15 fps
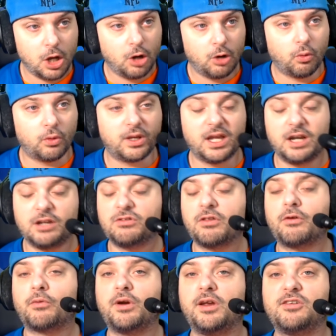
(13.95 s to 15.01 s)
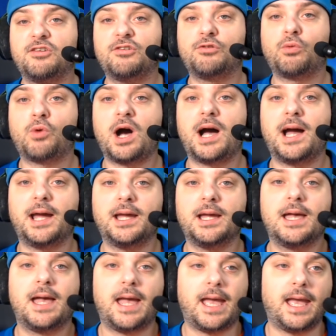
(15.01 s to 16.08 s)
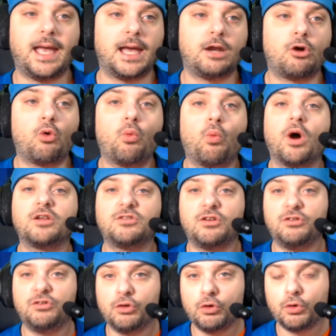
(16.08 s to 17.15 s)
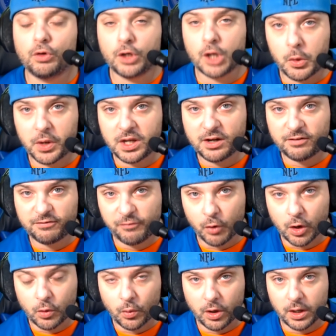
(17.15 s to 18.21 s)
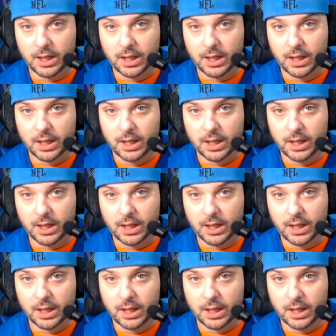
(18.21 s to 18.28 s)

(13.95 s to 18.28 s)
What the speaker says: We'll get into the reasons why and what to do going forward.